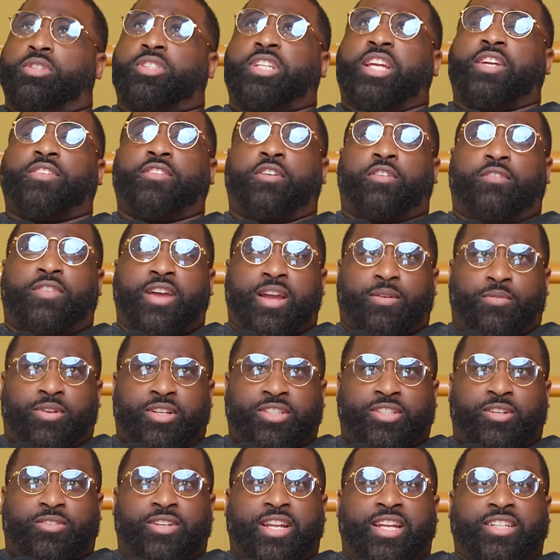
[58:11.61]
Steve Novak
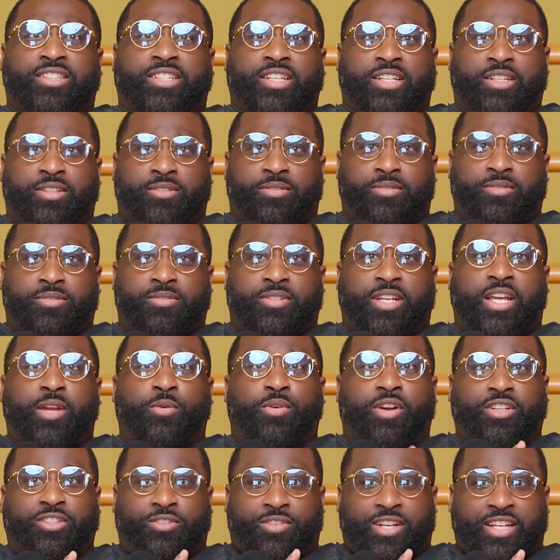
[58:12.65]
was on that team. He
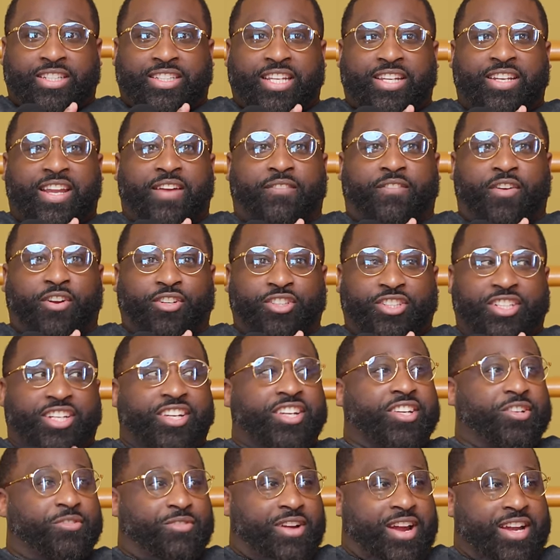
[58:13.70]
was on that team that first year.
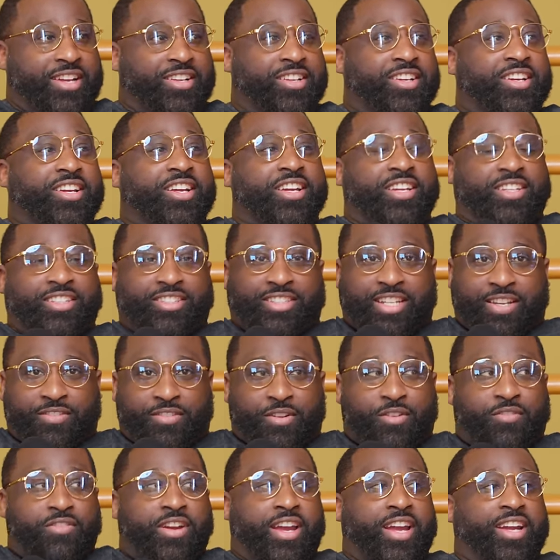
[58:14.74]
You're right. Steve
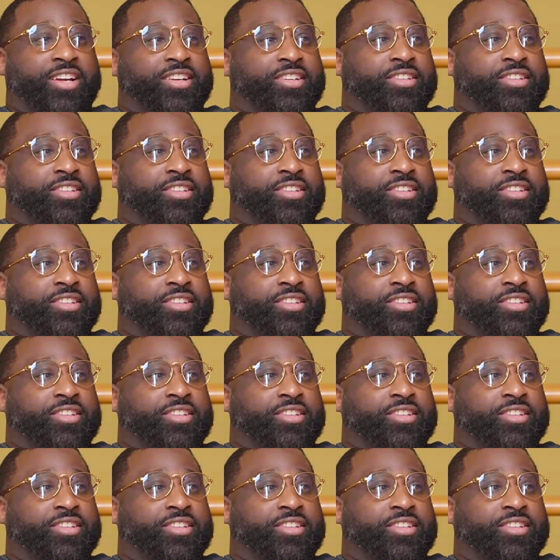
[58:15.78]
Novak.